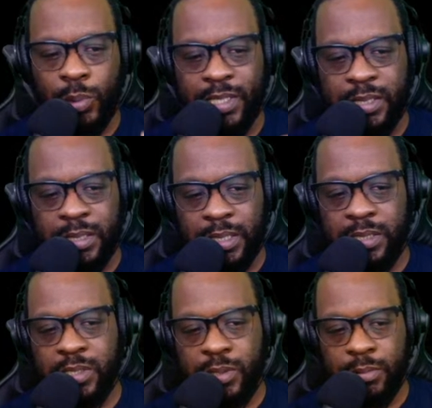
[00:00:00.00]

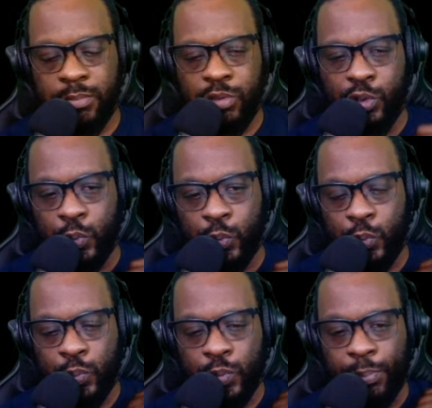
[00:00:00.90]
let's
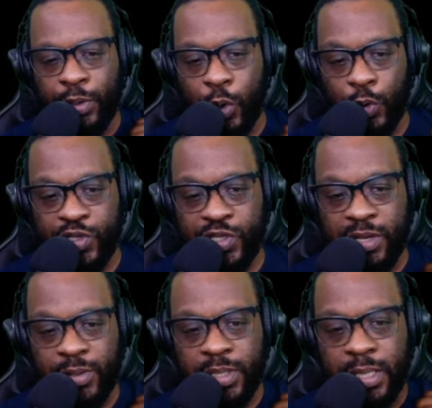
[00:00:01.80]
do the
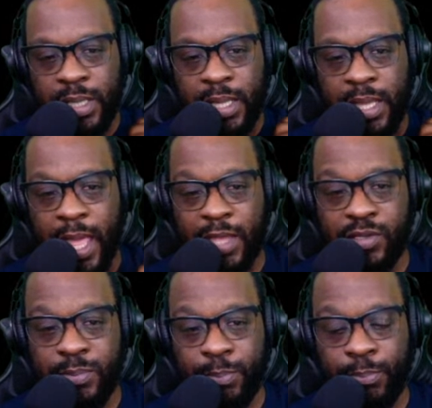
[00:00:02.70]
precautionary
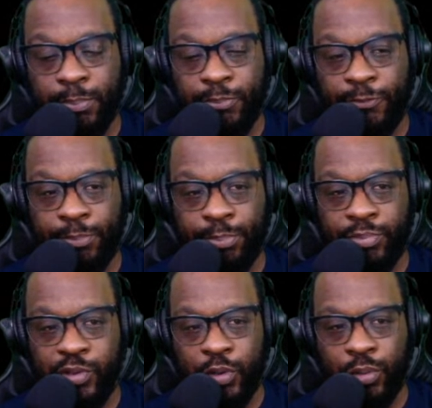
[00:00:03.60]
as
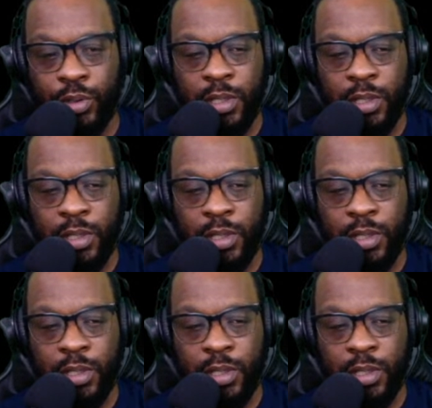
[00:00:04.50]
you know,